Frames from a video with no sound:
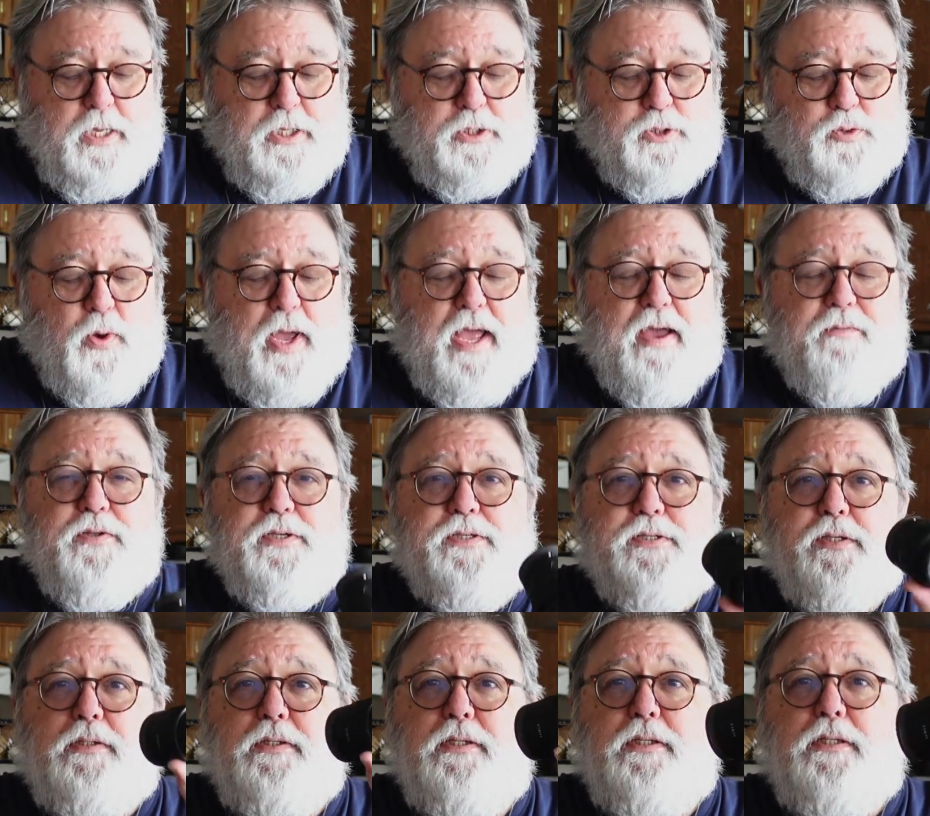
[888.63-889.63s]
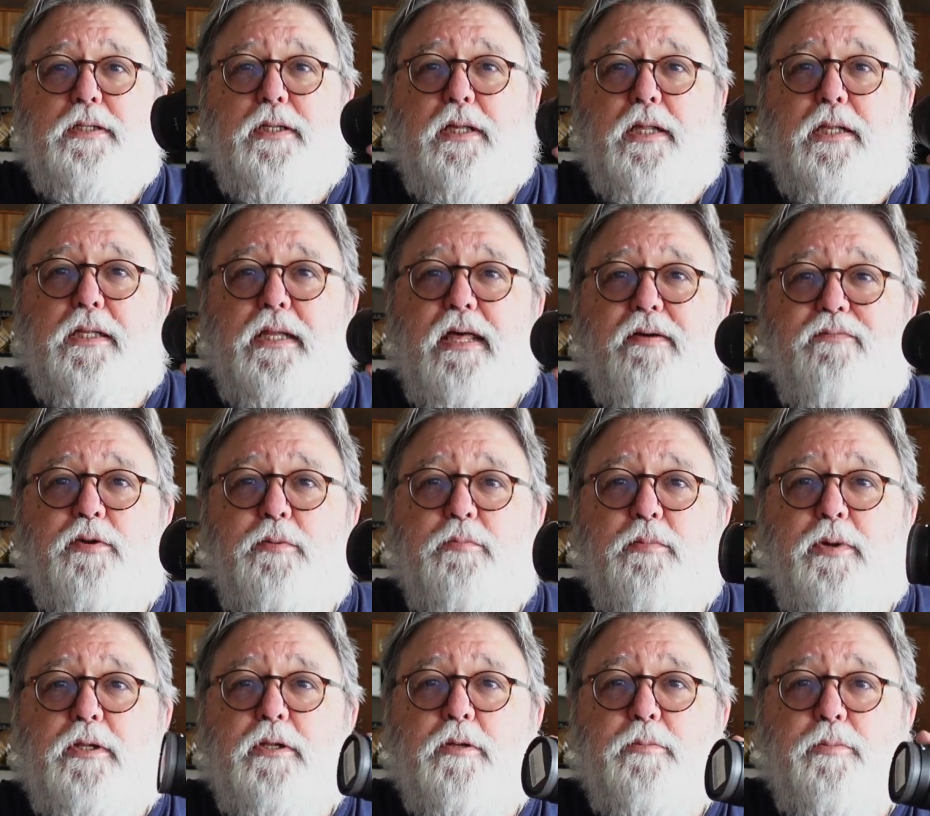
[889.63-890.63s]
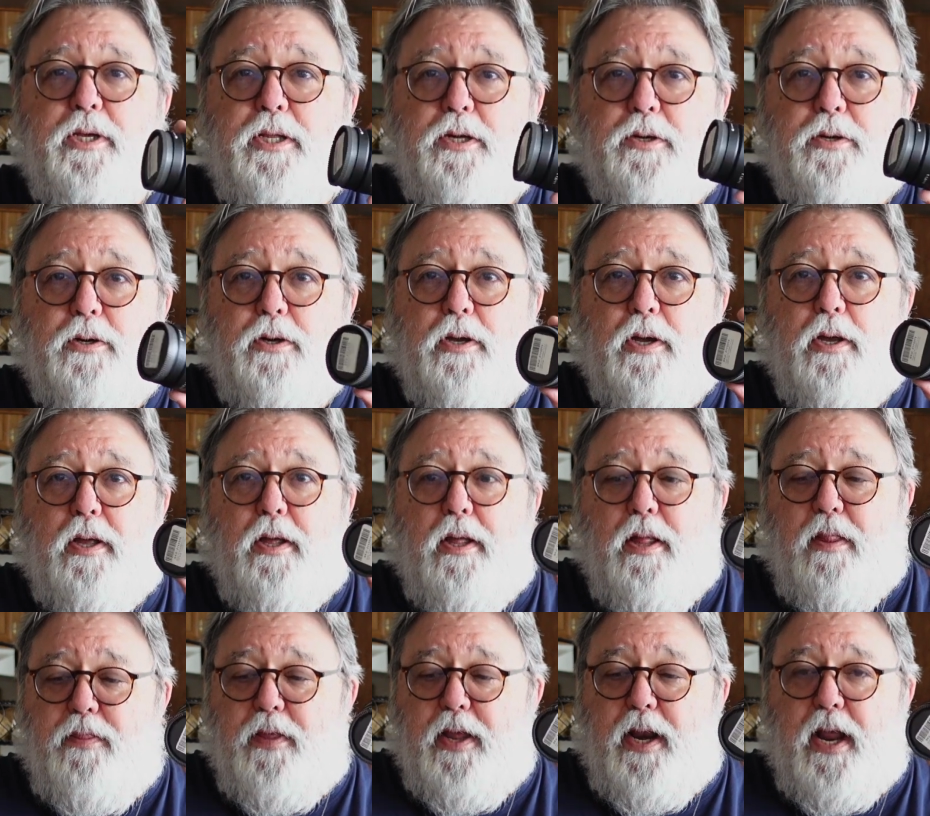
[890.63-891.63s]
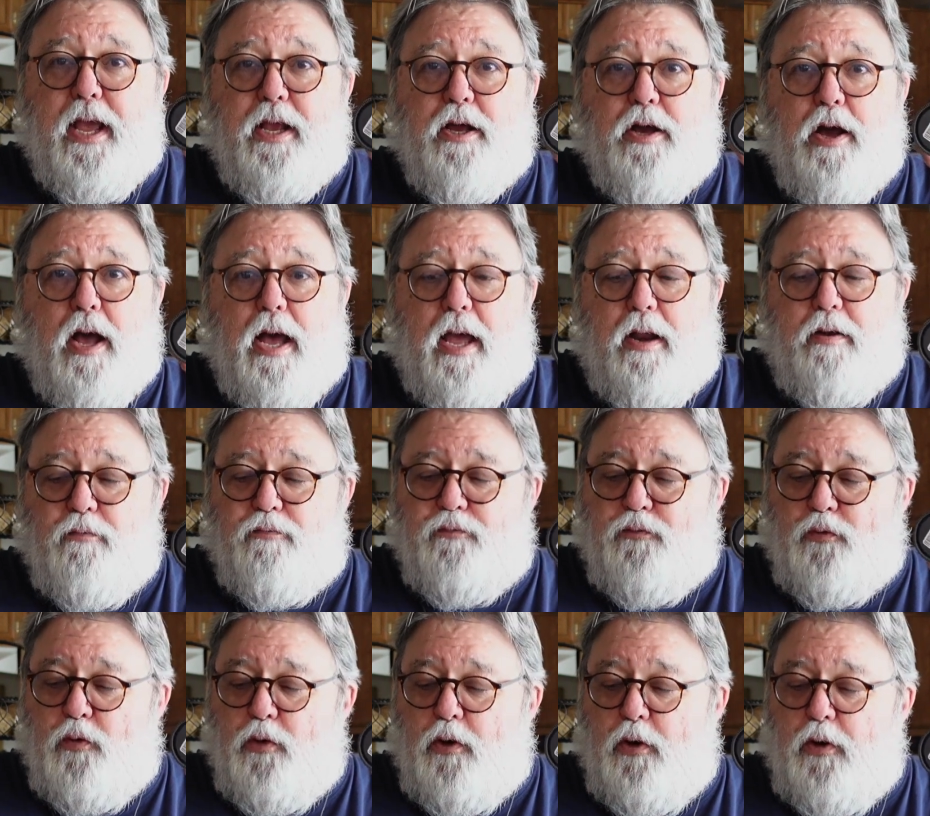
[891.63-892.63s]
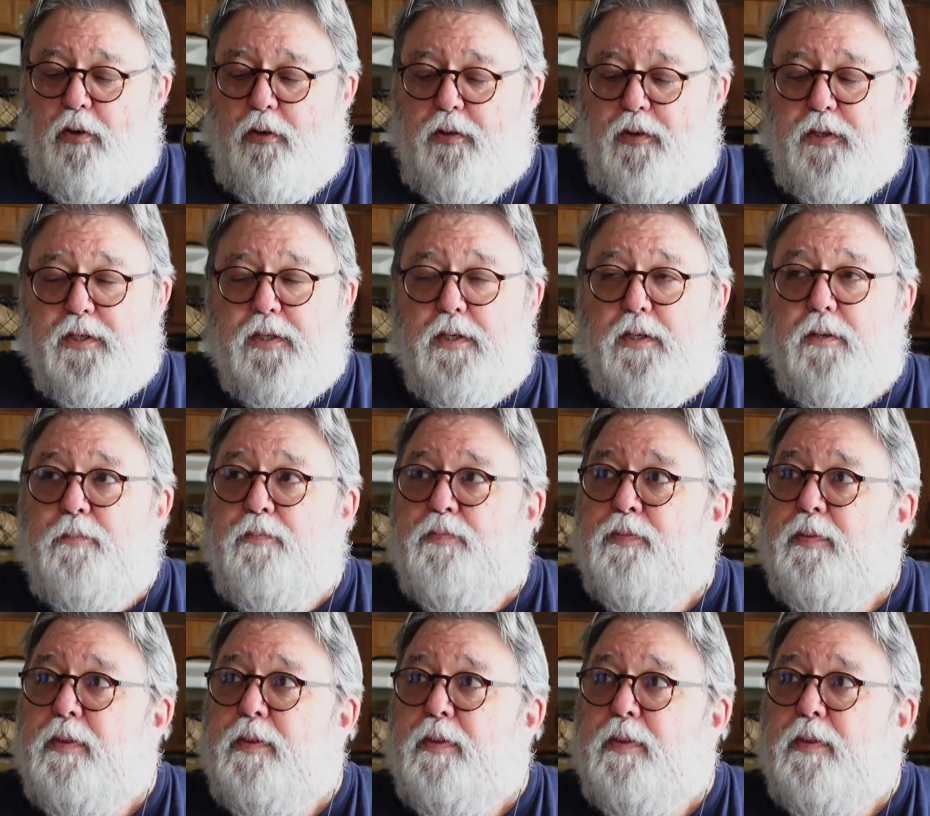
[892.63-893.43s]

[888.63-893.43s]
So I have this a little 11 millimeter that I got for the